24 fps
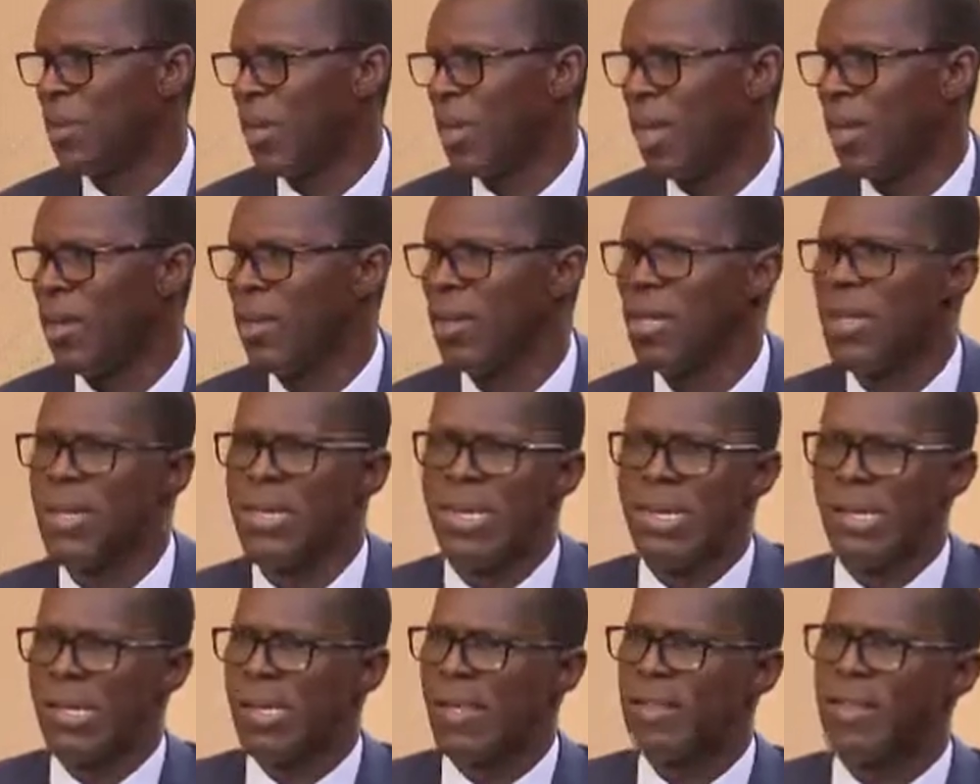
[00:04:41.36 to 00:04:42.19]
Okay?
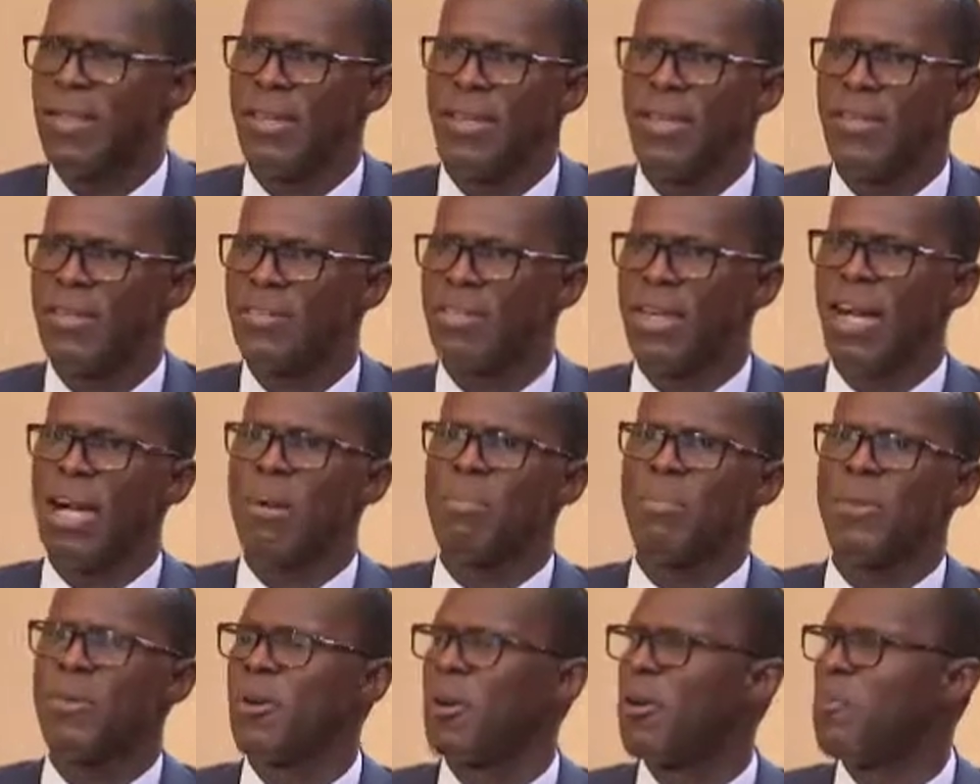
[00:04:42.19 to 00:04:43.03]
This
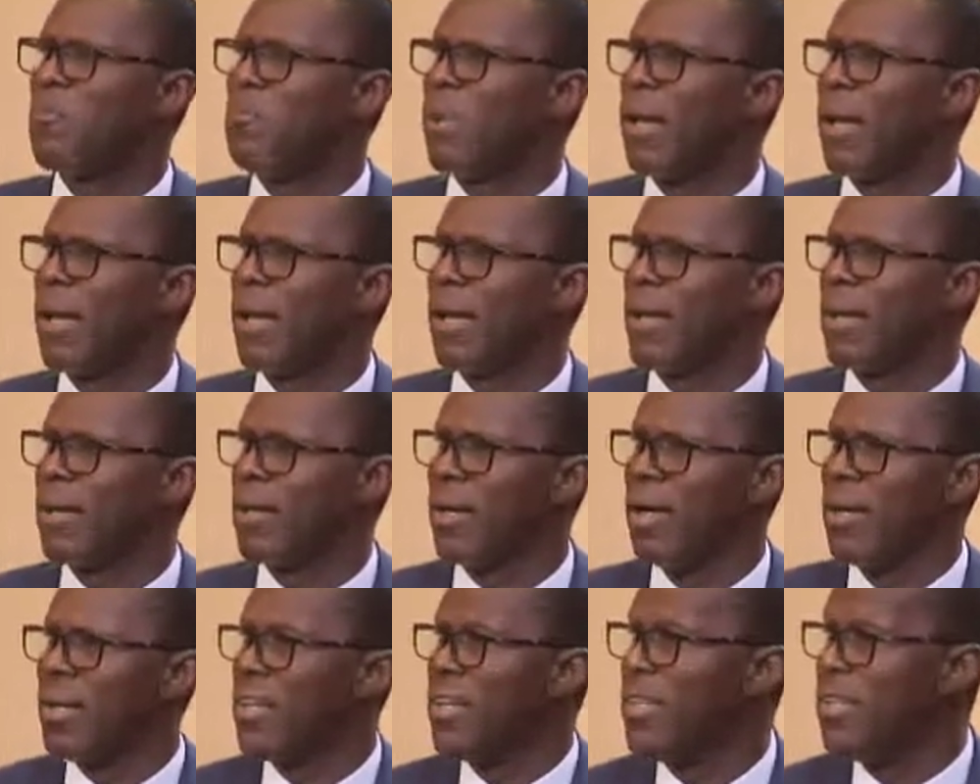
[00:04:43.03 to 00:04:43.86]
can be done by
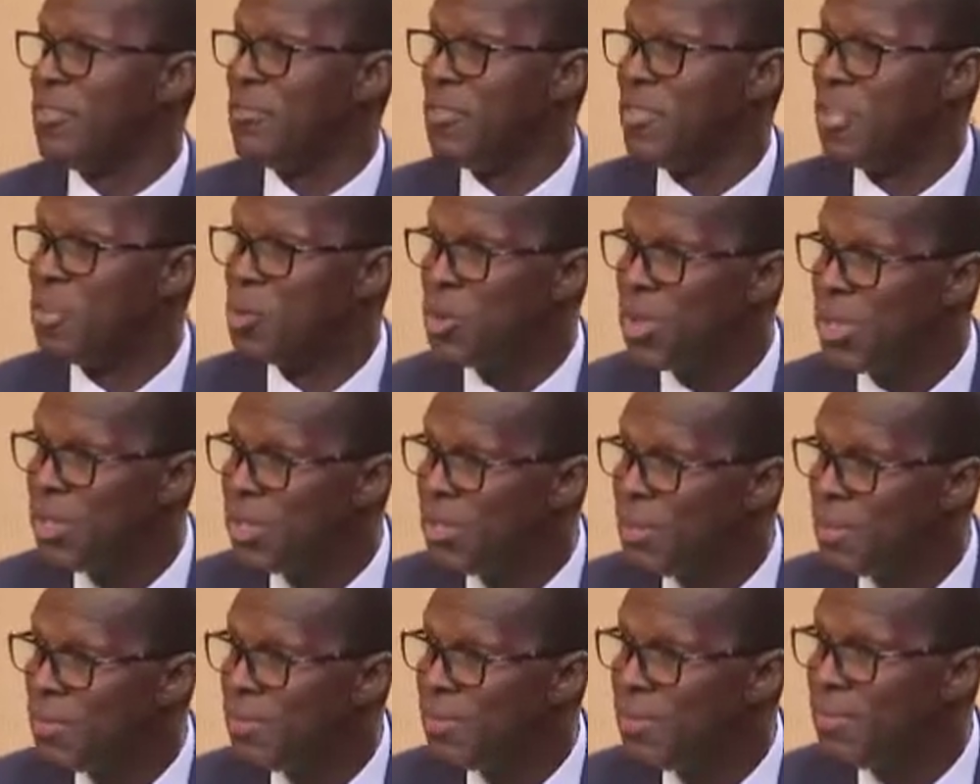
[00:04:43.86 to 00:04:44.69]
an
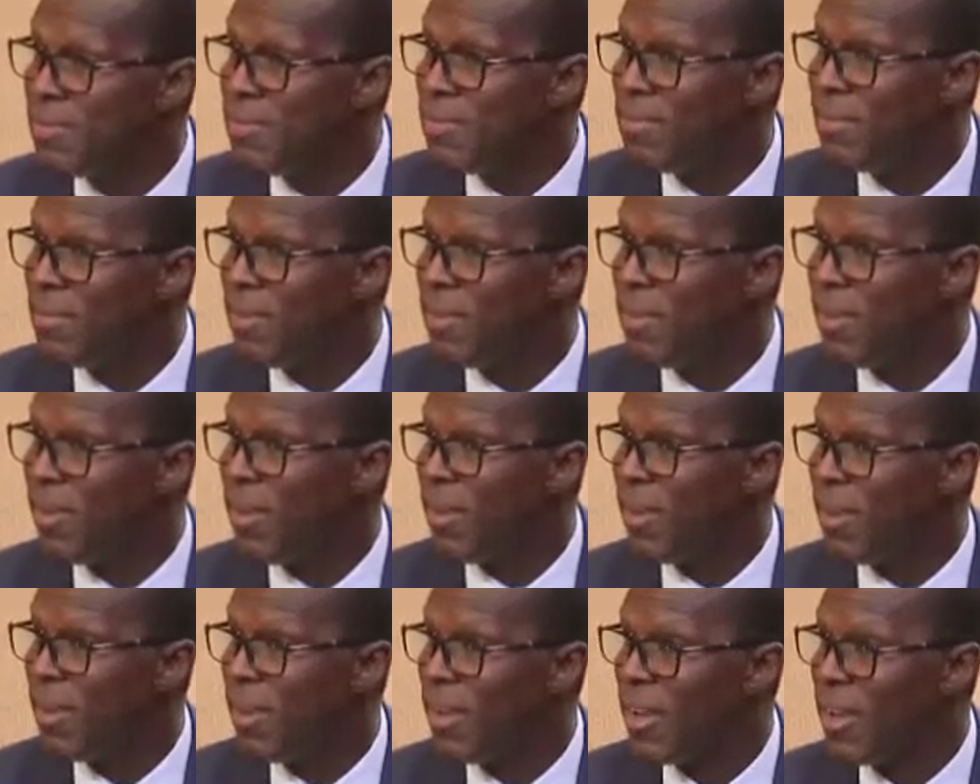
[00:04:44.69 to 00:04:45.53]
individual
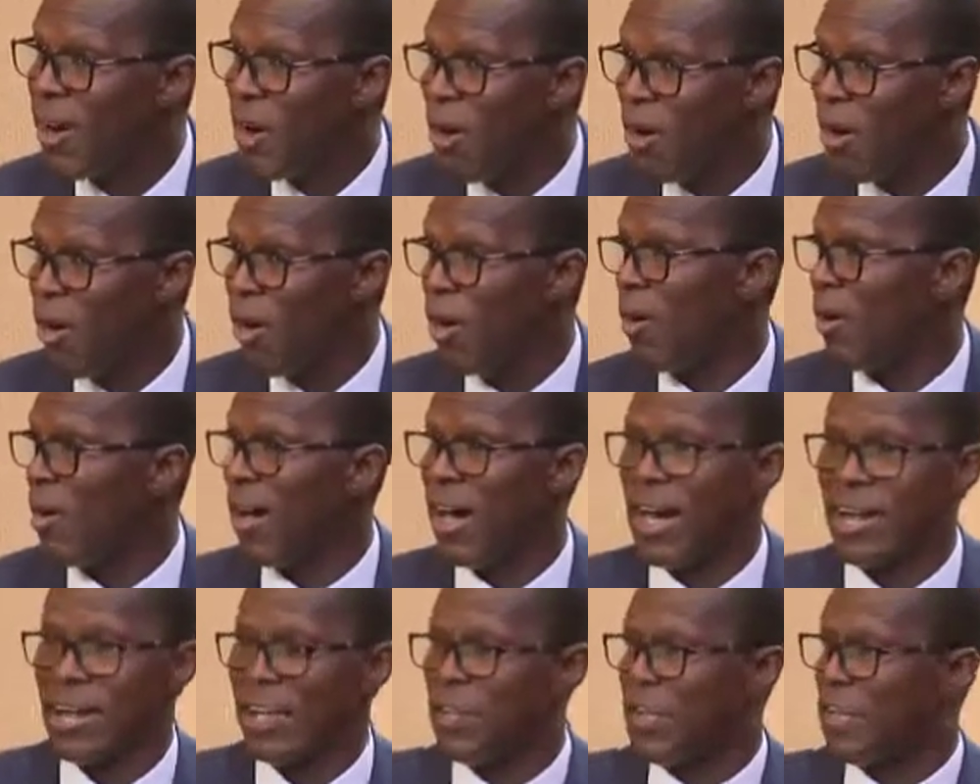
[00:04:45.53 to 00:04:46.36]
or
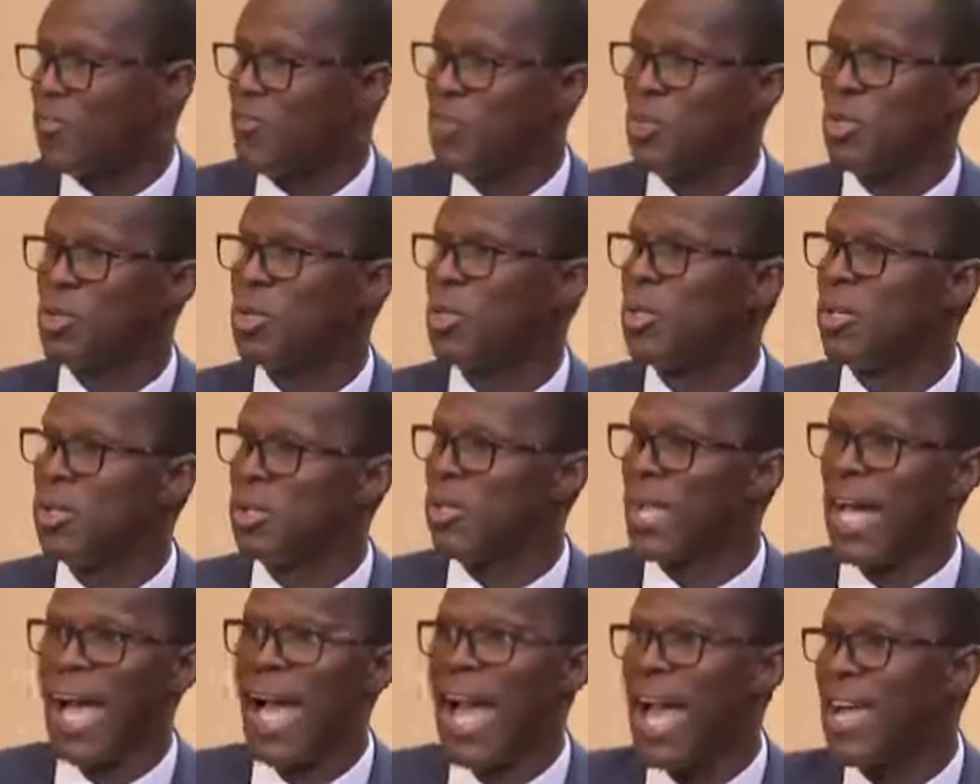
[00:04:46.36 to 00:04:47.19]
an
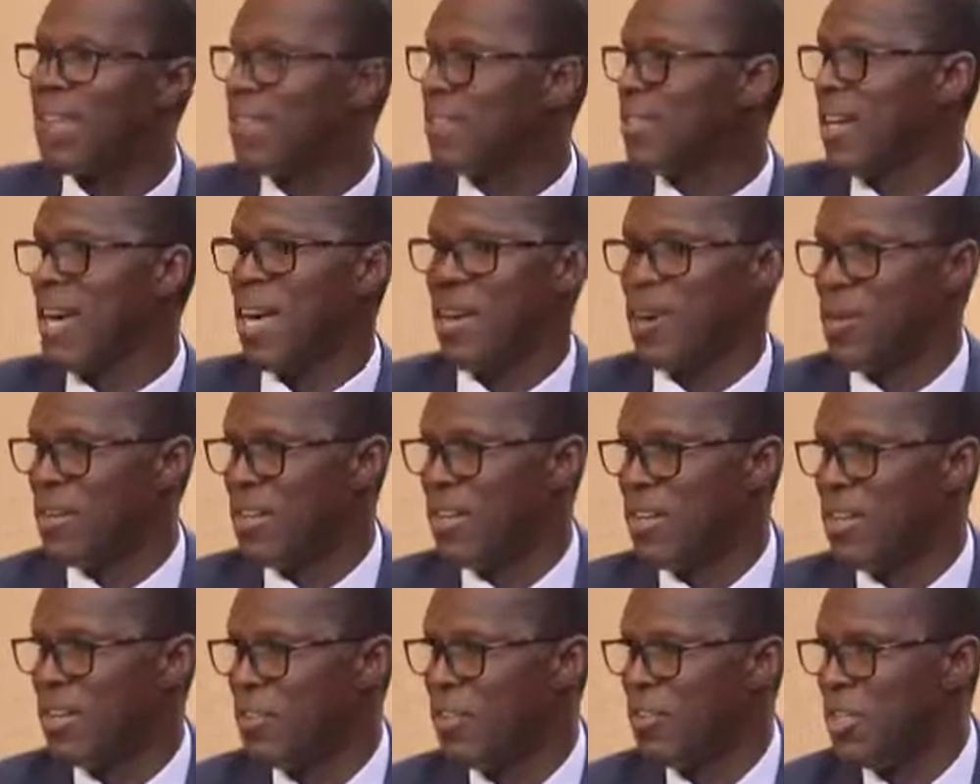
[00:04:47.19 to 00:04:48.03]
individual and
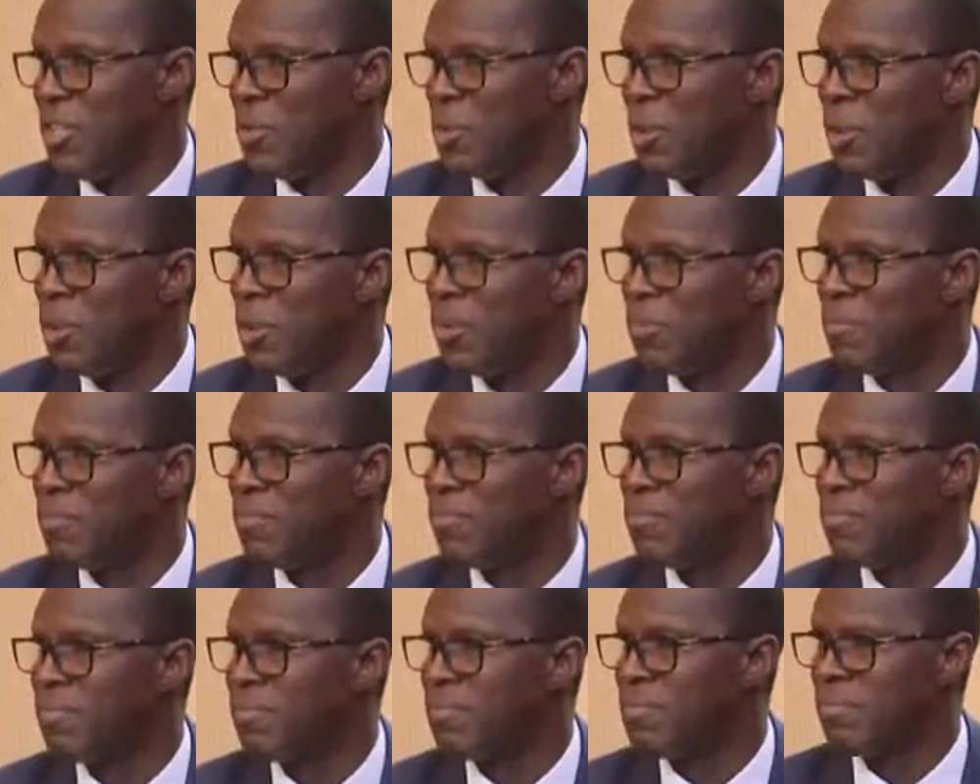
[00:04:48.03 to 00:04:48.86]
another individual.
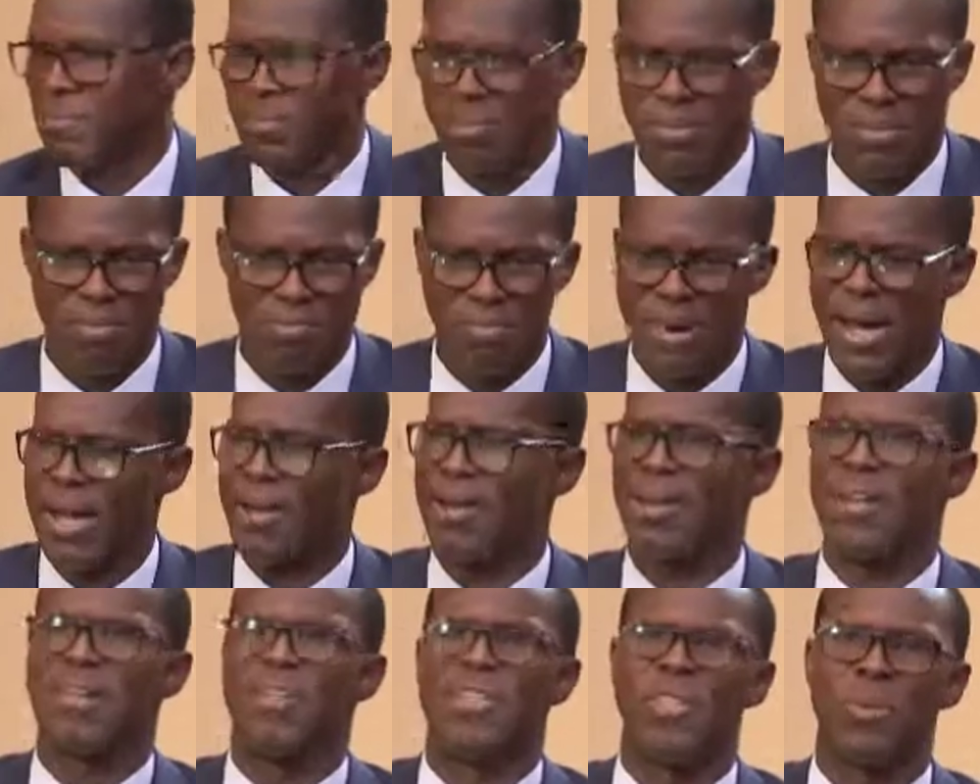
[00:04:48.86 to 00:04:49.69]

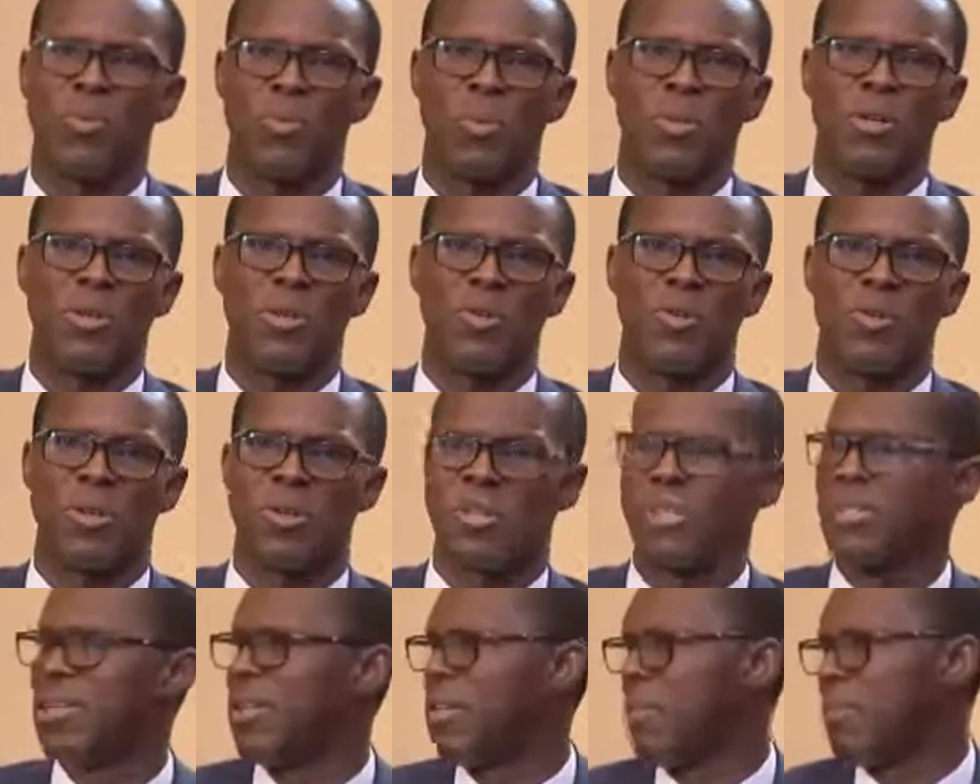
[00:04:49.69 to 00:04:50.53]
Partnership, we all know
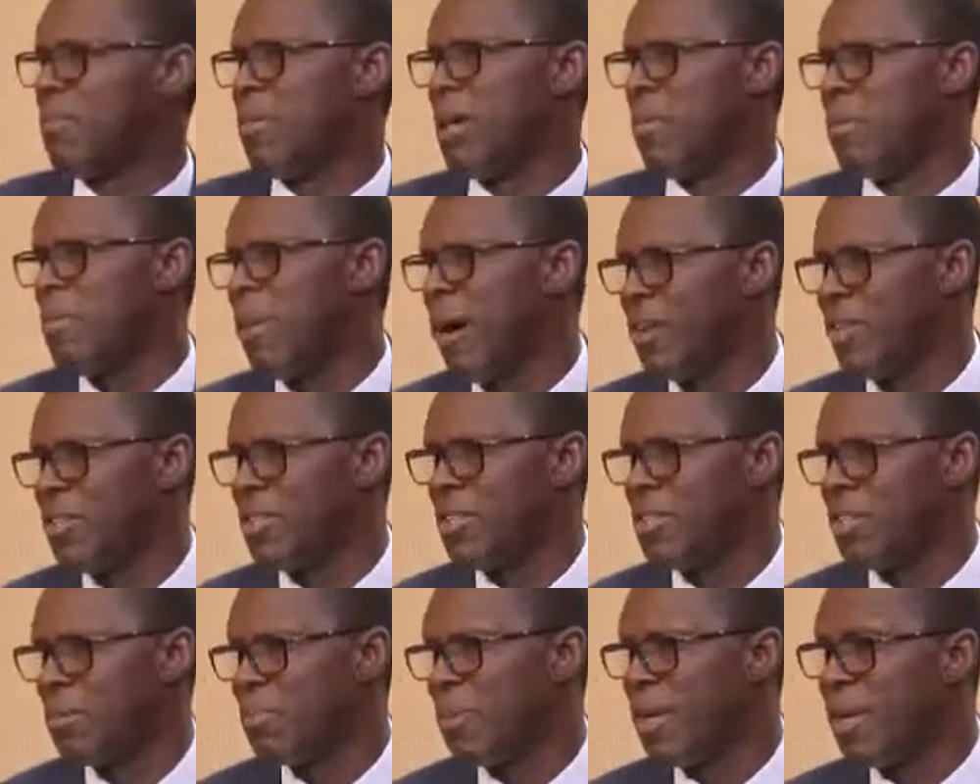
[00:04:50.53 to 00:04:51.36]
what a
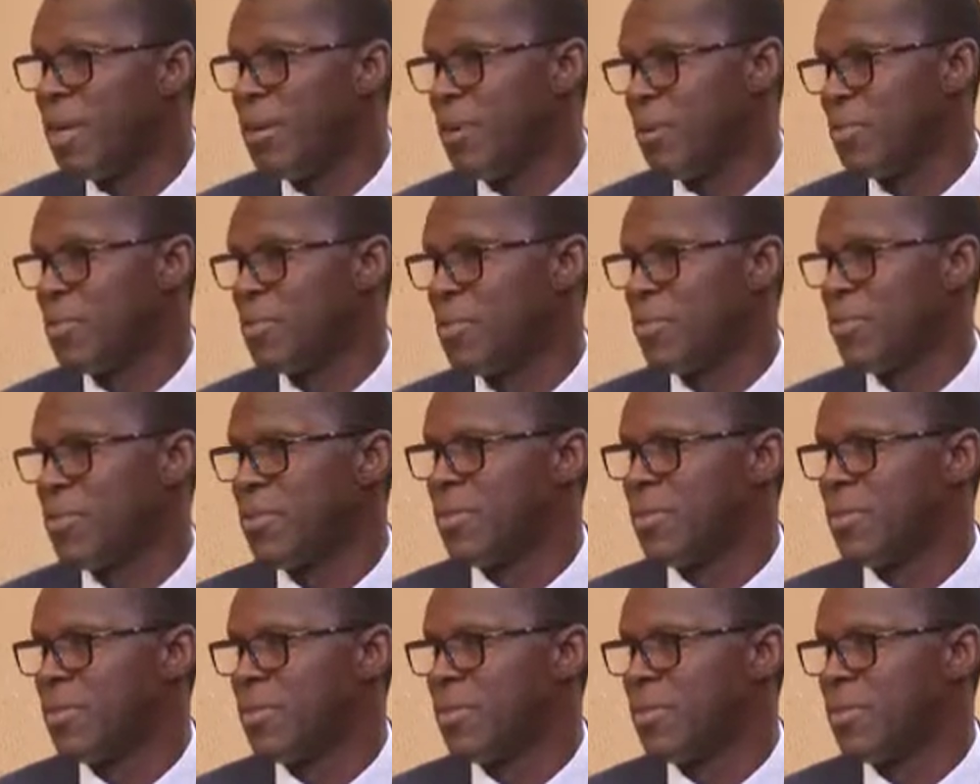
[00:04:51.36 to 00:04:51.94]
partnership is.